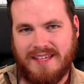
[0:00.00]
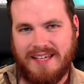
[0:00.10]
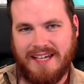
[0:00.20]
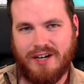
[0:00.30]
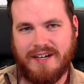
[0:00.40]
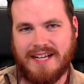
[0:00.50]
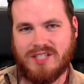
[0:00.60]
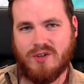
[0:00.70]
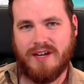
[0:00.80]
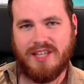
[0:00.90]
In our next
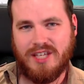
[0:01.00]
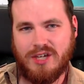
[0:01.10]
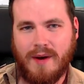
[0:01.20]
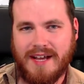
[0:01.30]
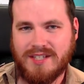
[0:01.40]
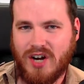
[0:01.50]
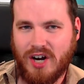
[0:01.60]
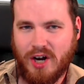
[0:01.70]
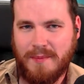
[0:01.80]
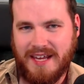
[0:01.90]
story, the US
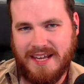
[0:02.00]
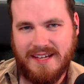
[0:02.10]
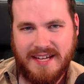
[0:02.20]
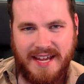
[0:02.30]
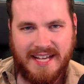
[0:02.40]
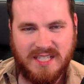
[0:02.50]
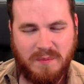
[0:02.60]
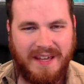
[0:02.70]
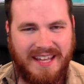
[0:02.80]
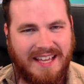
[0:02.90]
Army has
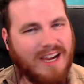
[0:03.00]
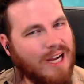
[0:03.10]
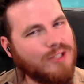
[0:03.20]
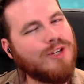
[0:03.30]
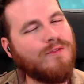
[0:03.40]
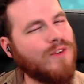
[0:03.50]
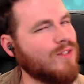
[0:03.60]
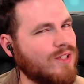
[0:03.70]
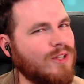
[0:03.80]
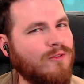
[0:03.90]
been a
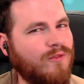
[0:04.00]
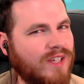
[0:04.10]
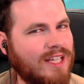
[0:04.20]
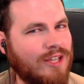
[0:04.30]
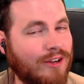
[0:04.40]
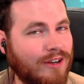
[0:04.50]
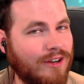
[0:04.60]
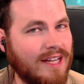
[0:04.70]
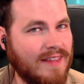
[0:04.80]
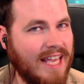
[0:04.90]
controversial figure
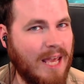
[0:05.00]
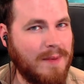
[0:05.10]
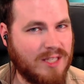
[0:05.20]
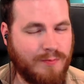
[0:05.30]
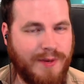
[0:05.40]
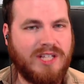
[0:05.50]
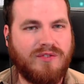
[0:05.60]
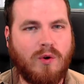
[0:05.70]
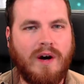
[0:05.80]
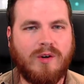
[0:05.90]
in the gaming space for
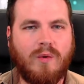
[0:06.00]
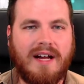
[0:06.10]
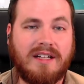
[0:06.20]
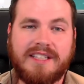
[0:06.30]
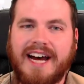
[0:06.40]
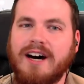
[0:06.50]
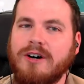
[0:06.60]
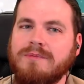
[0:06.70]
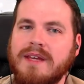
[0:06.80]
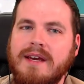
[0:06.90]
quite a while now.
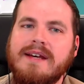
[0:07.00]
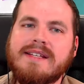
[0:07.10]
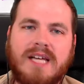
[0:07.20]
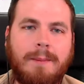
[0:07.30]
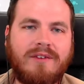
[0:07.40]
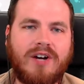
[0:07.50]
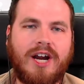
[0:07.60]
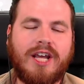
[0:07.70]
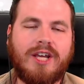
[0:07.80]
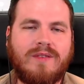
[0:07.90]
Some have
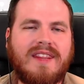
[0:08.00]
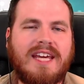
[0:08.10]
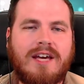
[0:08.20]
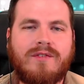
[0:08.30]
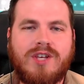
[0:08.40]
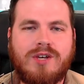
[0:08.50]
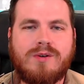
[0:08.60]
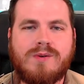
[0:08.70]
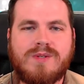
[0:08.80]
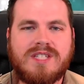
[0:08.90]
argued that they have
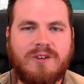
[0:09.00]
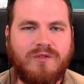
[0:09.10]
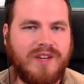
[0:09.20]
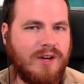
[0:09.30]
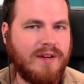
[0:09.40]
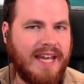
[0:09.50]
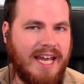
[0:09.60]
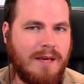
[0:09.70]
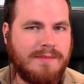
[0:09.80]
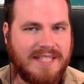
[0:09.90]
used video
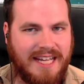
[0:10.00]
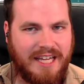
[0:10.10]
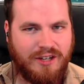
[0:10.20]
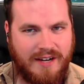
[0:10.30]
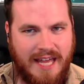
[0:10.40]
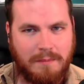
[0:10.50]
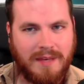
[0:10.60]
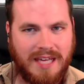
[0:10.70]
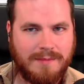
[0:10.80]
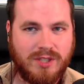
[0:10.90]
games and internet
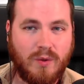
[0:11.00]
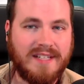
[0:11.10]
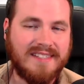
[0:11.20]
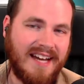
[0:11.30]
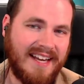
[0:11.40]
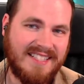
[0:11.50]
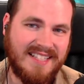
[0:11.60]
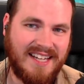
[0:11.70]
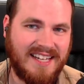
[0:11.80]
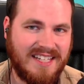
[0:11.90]
memes to entice
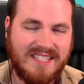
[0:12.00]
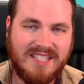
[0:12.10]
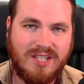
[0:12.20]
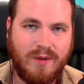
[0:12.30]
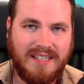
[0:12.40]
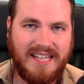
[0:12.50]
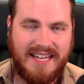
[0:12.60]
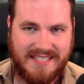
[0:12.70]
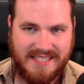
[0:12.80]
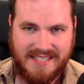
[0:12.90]
kids to
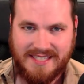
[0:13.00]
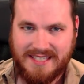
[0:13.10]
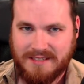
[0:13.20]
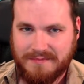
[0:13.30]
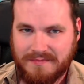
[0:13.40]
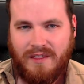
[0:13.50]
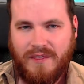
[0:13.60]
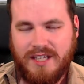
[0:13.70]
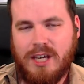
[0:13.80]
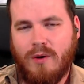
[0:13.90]
enlist. The
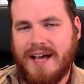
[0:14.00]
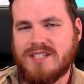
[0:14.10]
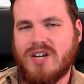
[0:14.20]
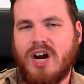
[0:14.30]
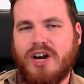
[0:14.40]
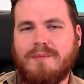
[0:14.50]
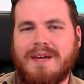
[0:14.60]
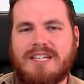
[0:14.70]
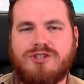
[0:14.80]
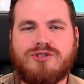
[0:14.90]
US
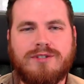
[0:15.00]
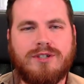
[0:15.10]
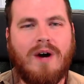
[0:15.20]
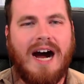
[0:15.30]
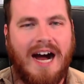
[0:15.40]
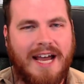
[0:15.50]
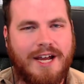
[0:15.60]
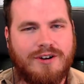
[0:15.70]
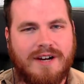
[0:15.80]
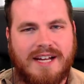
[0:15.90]
Army drew
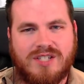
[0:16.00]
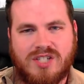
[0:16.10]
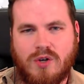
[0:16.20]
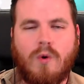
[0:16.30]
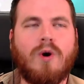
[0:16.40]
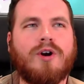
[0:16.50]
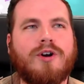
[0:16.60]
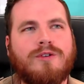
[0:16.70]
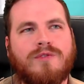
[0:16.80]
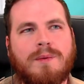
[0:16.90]
ire and
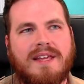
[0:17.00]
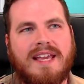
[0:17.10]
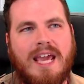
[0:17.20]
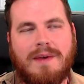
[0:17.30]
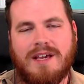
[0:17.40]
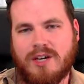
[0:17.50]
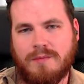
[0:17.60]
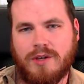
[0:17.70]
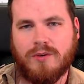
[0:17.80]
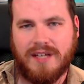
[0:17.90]
scorn from the gaming
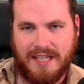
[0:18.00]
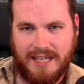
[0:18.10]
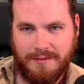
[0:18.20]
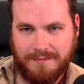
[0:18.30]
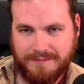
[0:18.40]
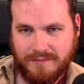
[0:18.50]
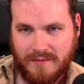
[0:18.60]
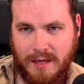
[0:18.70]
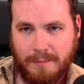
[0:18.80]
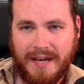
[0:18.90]
community
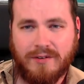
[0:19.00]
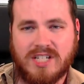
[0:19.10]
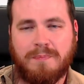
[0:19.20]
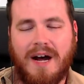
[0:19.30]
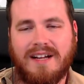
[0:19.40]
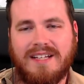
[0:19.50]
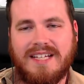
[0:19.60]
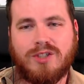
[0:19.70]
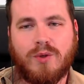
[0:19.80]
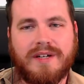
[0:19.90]
by responding
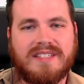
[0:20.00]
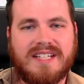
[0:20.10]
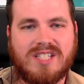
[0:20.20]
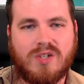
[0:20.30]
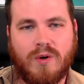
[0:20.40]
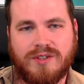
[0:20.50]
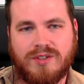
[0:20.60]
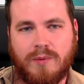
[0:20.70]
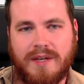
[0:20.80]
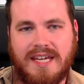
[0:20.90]
to a Discord
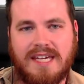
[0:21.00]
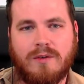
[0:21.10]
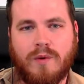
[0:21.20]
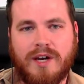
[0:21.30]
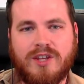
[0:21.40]
tweet with